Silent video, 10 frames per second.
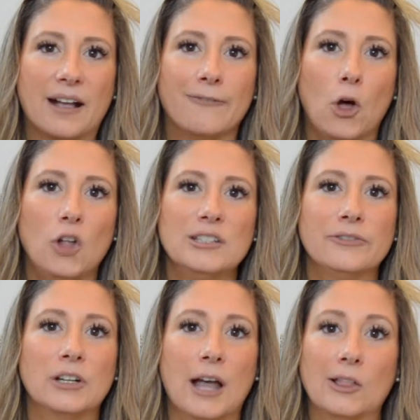of all
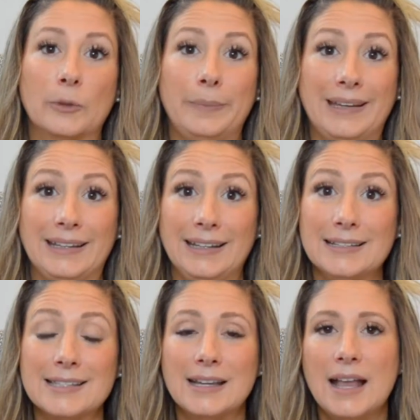different color
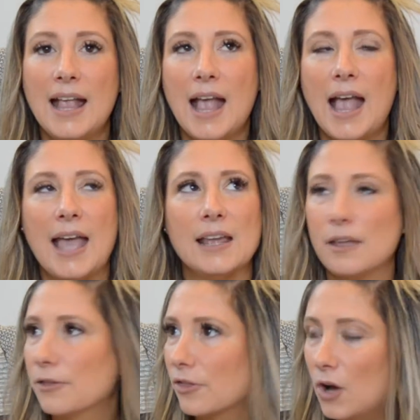beanies. And I
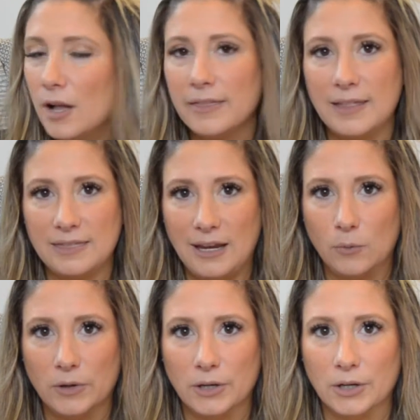thought that they
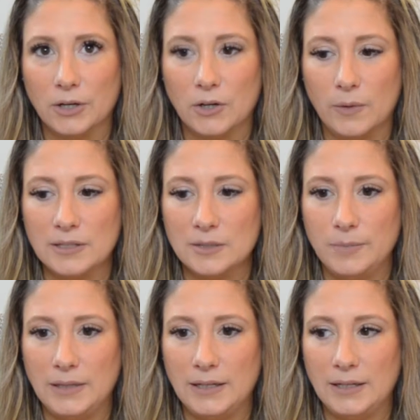were going to
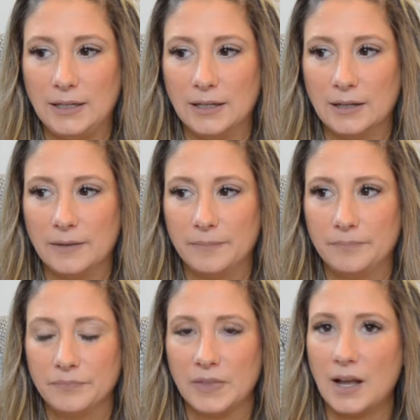be
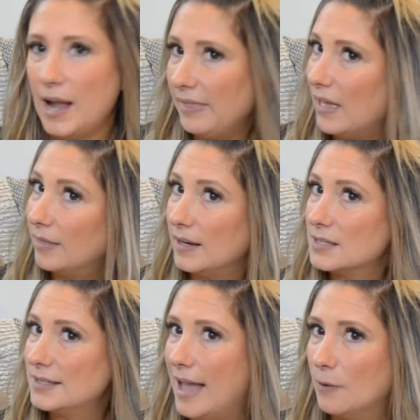the kind that like
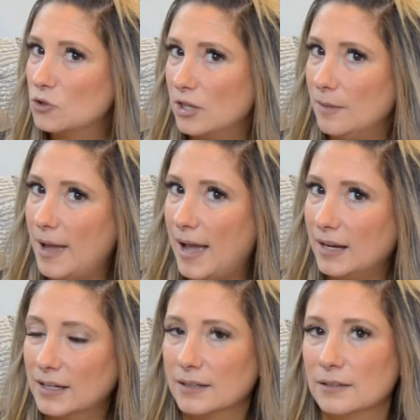slouch in the back.